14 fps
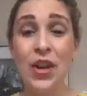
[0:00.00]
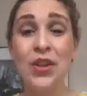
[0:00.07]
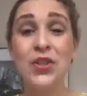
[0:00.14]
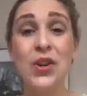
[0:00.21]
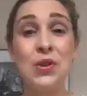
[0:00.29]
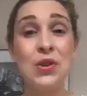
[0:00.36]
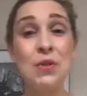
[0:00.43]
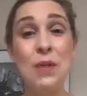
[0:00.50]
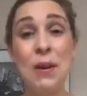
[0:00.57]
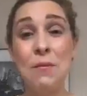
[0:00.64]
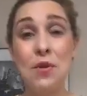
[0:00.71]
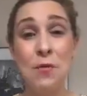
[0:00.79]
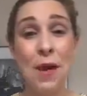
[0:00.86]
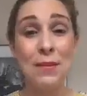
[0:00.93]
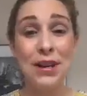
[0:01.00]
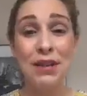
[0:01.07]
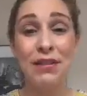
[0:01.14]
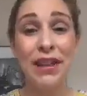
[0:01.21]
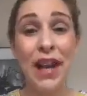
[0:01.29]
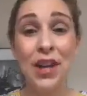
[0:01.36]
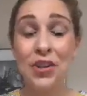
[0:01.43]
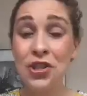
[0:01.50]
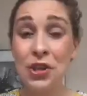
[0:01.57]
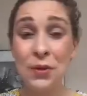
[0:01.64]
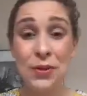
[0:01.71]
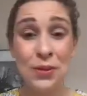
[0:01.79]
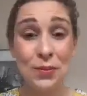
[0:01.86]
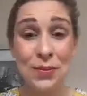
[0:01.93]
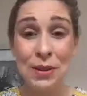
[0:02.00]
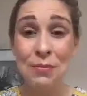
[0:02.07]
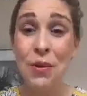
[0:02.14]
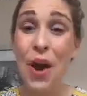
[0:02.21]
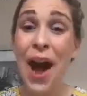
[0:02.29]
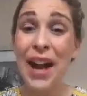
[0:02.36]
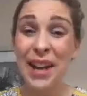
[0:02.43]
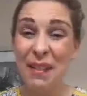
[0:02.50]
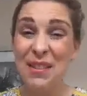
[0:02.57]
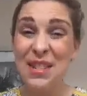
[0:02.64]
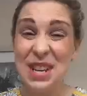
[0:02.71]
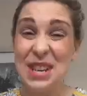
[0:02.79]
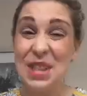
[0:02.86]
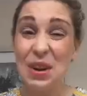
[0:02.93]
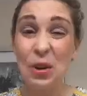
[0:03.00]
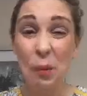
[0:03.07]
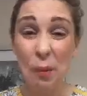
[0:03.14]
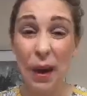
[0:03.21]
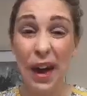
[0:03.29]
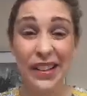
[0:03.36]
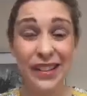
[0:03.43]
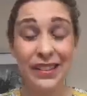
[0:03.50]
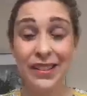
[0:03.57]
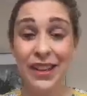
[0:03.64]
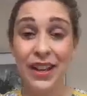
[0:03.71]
So you might be in a relationship with somebody, but I guarantee they'll come back.